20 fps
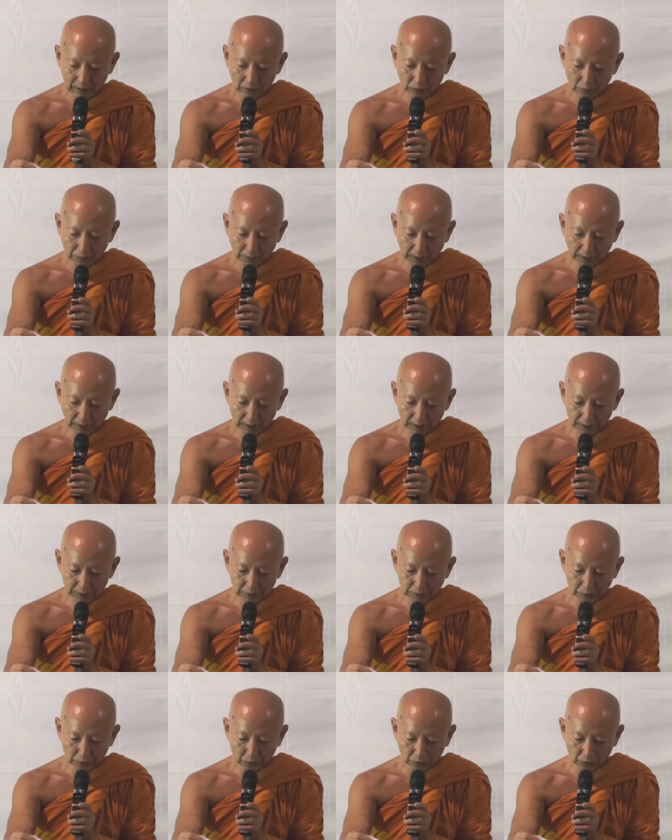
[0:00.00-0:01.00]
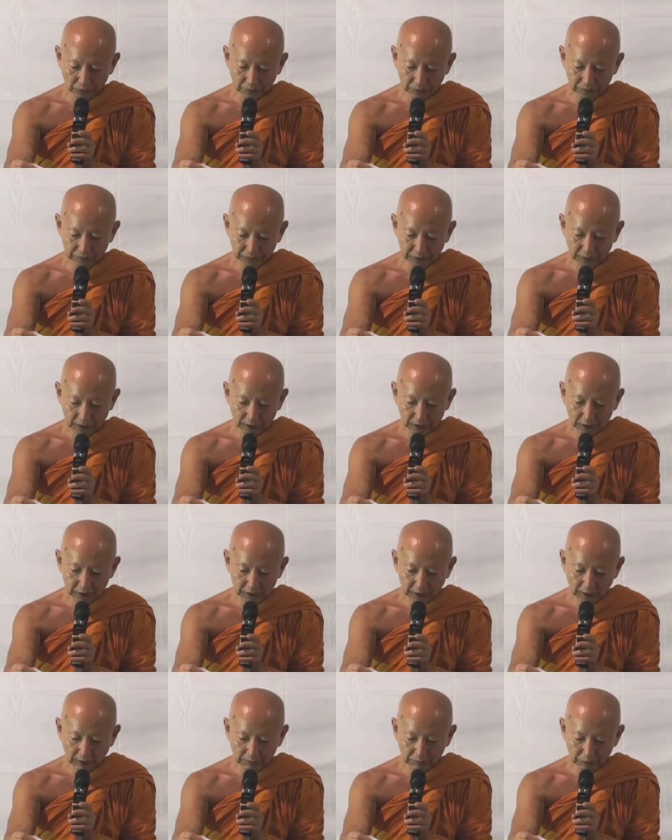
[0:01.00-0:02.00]
Gopaka spoke,
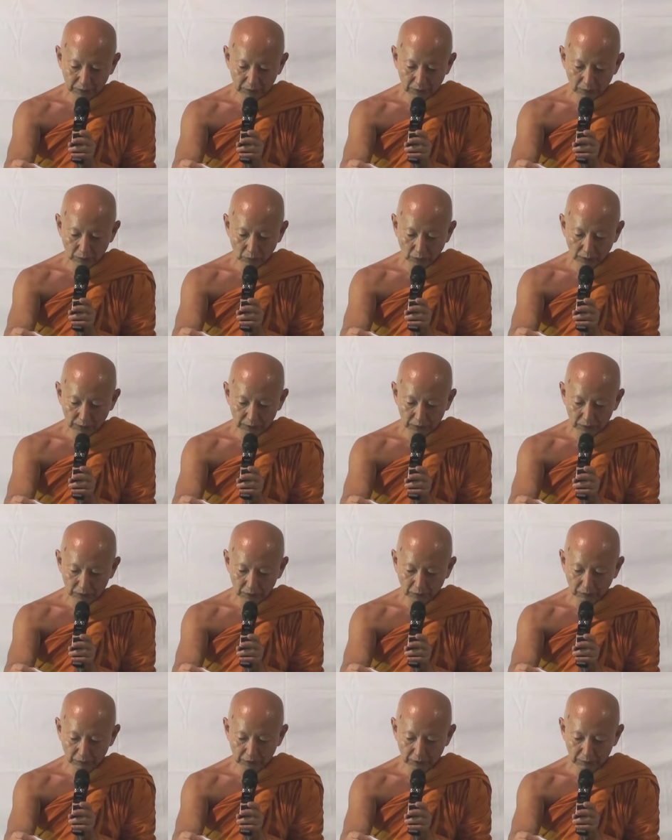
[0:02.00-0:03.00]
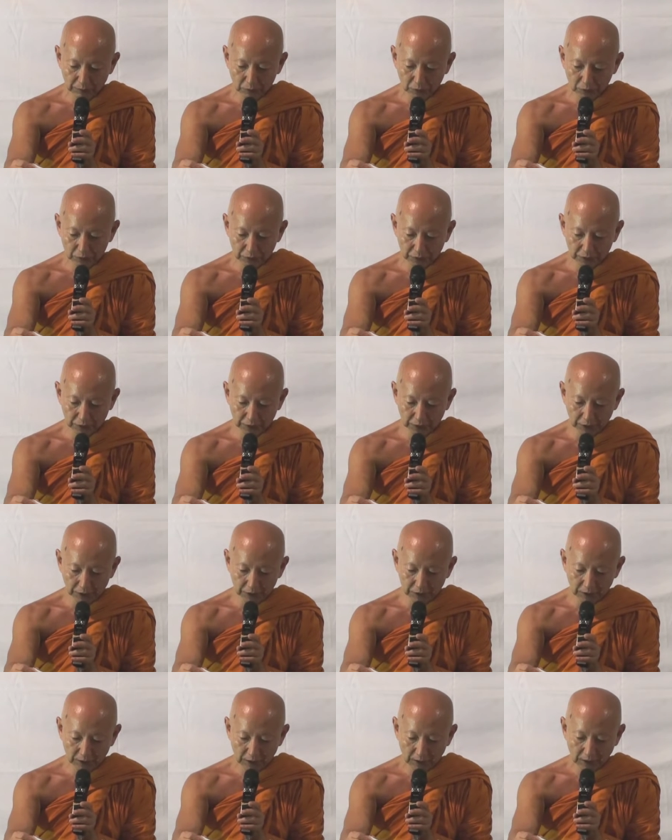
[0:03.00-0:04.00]
Disciple once of him who
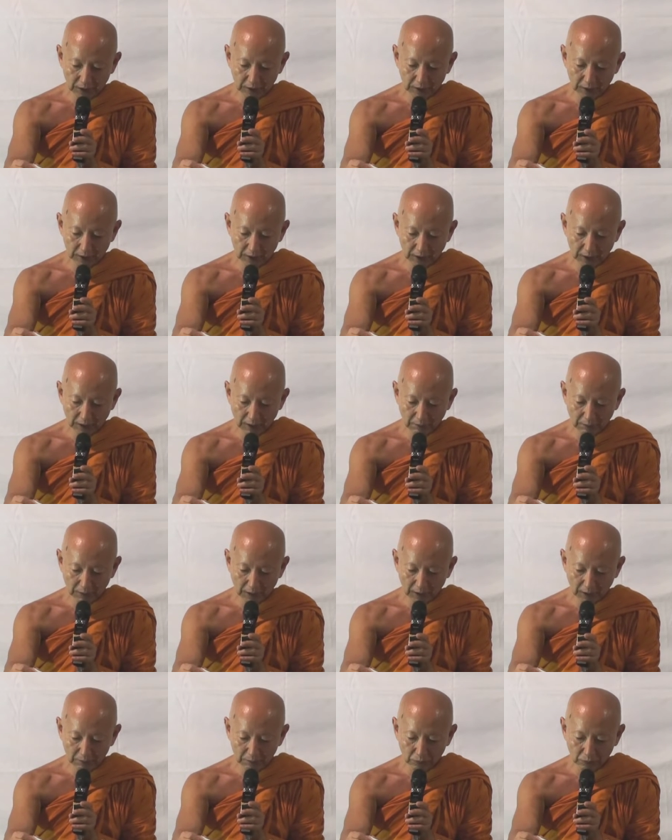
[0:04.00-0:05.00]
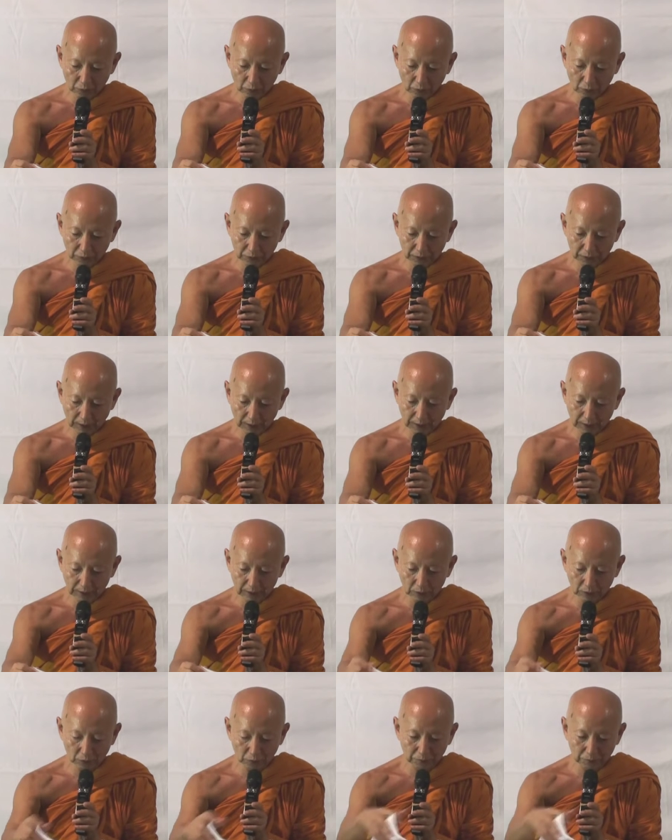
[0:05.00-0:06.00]
sees, the name I bore
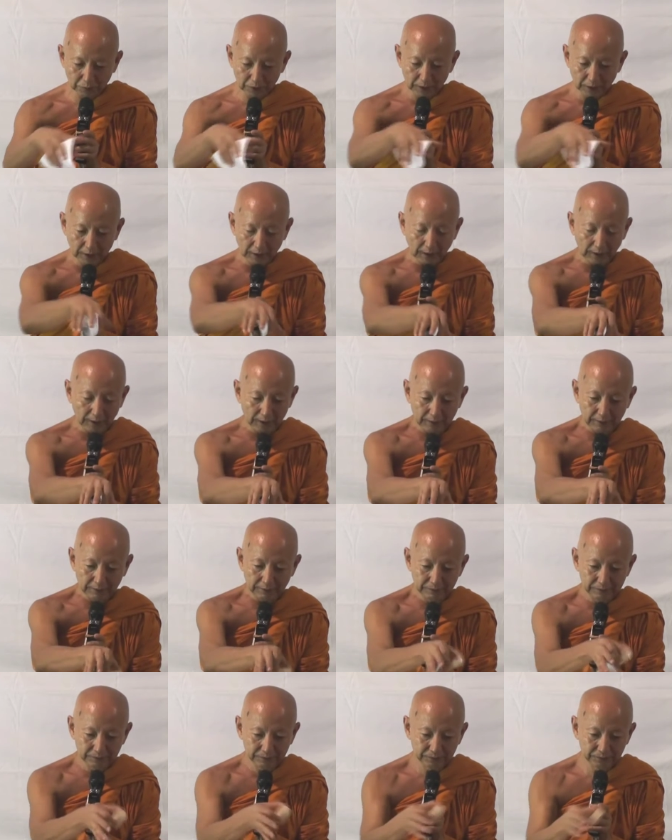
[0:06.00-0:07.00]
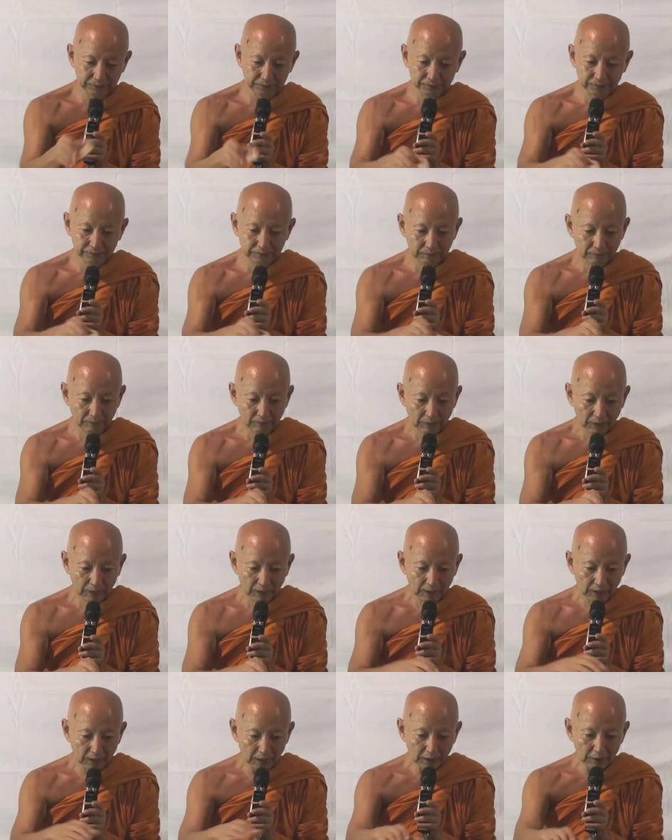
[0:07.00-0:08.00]
then, Gopika.
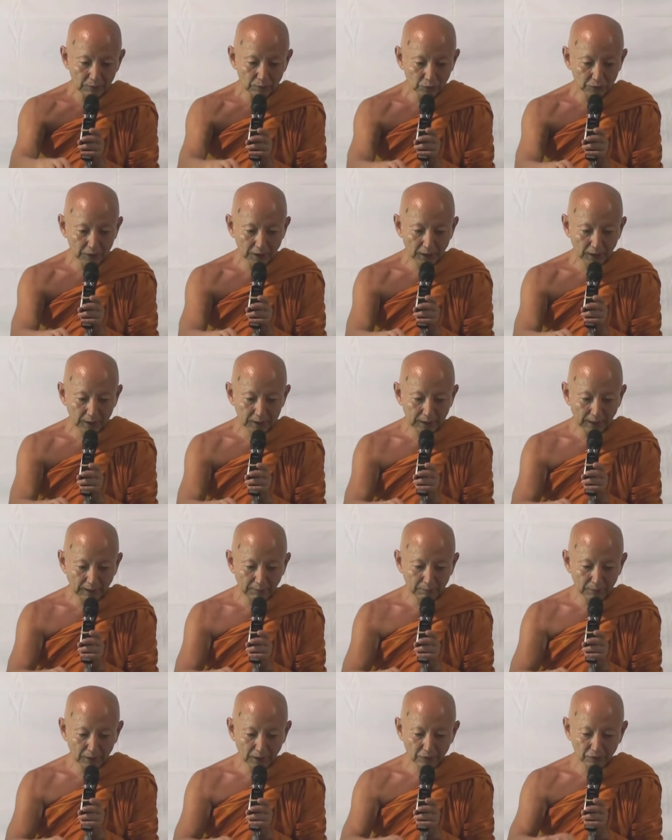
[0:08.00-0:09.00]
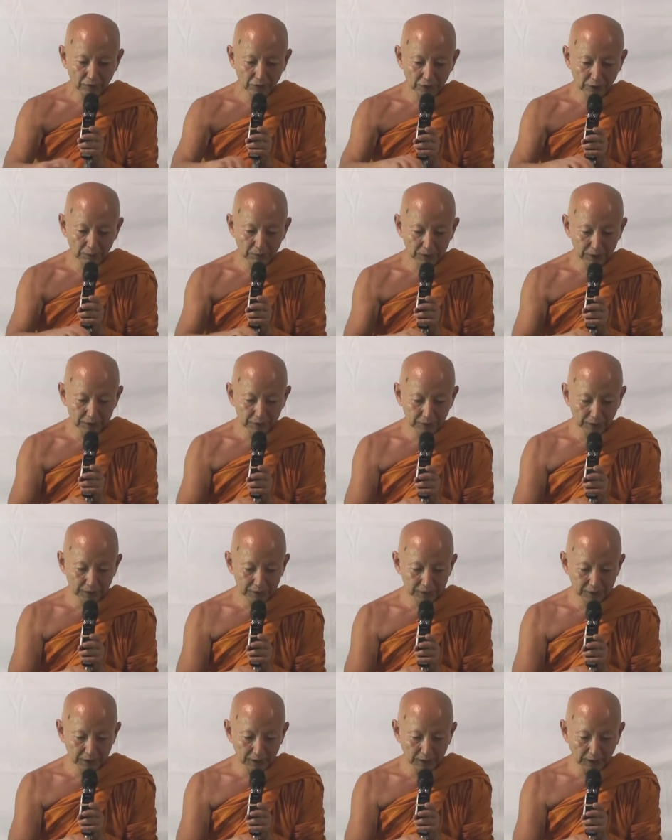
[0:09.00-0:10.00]
In Buddha Dhamma, firmly
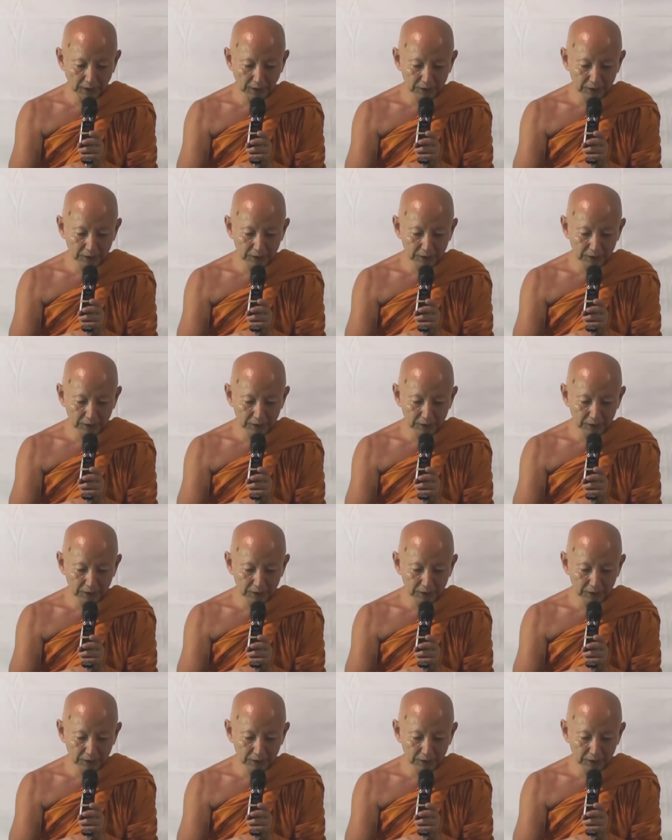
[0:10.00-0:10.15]
trusting,